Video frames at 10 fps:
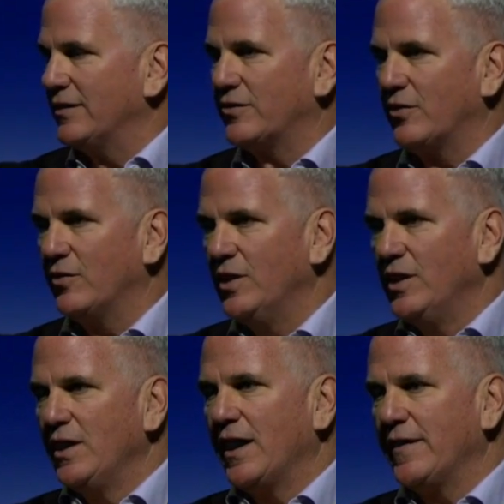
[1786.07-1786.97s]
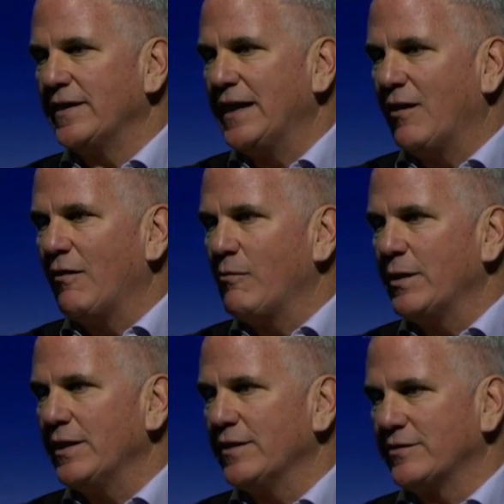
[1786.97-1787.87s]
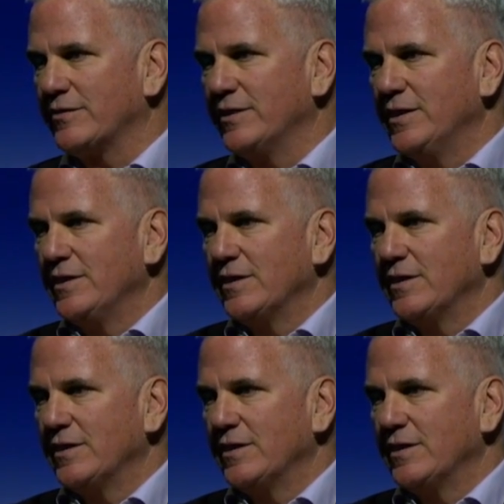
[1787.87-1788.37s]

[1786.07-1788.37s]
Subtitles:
And so I think now everybody is